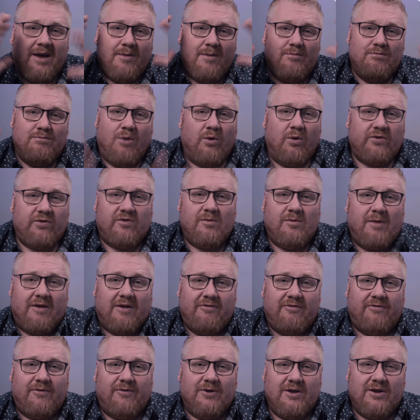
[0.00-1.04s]
Most of my
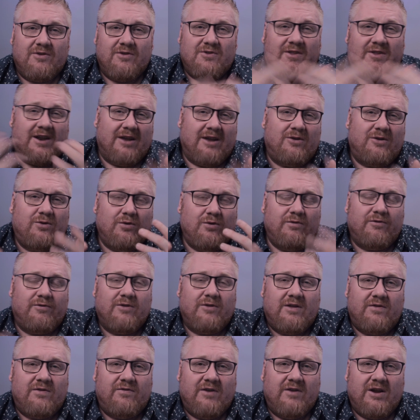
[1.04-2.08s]
footage that I do for
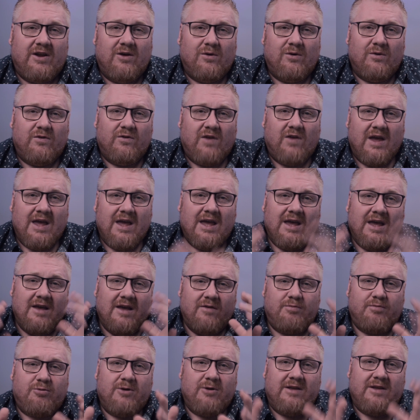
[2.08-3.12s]
these videos
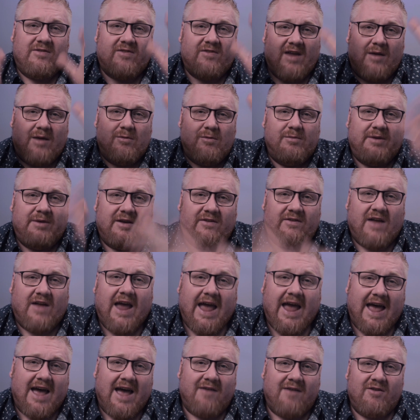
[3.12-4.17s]
is pretty stable because I
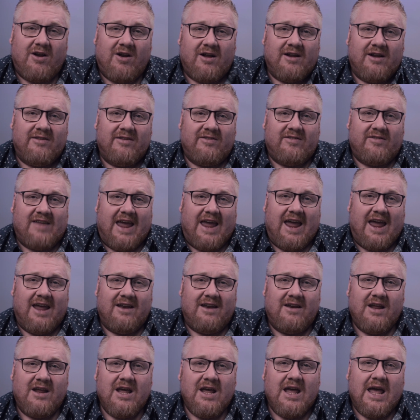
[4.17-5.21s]
have it on a
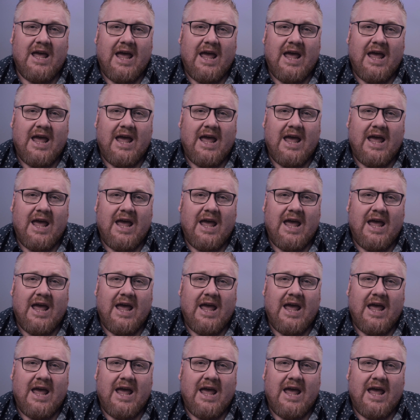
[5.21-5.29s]
stand